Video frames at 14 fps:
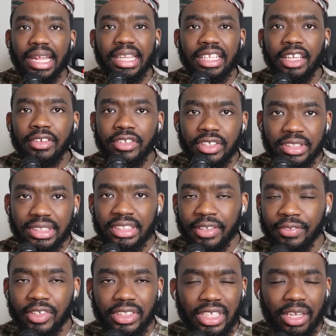I think they just
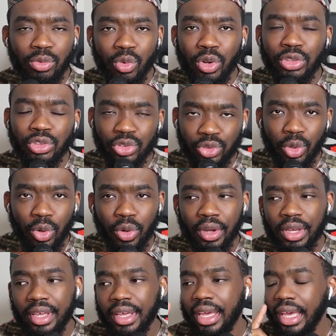had one draw,
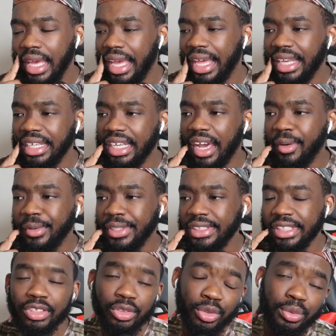and that
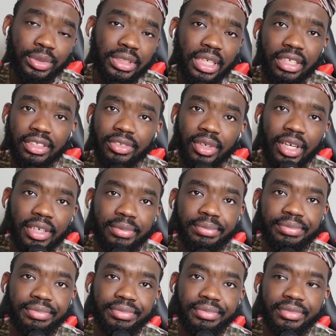was in the group stage, right?
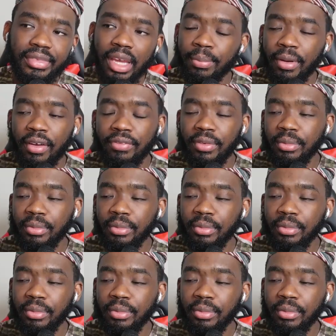Apart